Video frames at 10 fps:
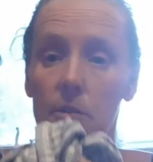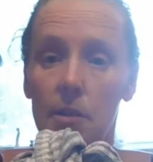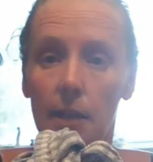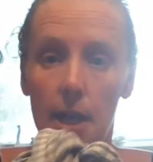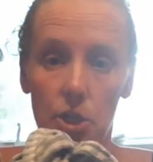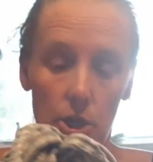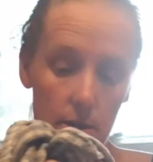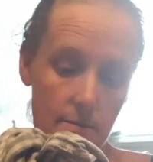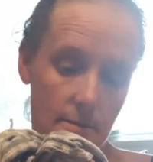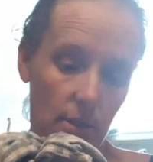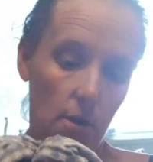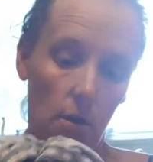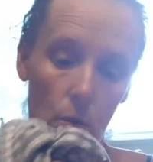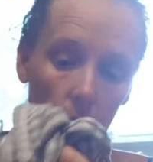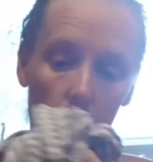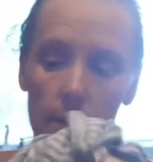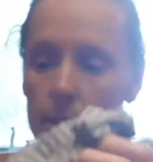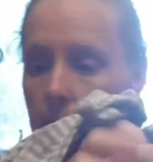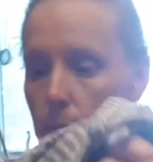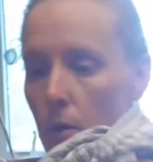to catch it. It's not going on my
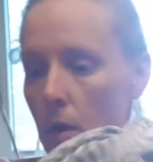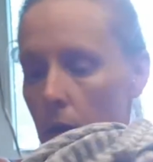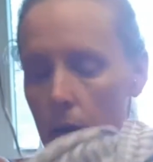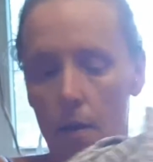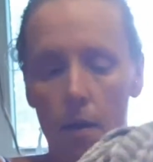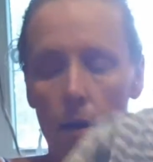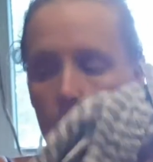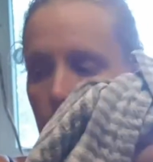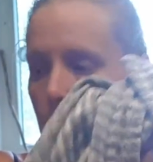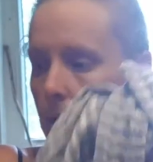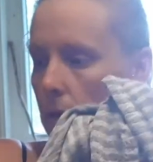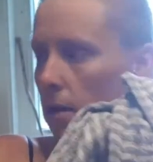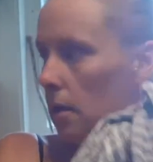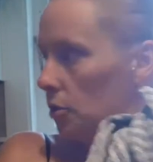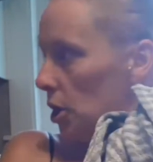table. I'll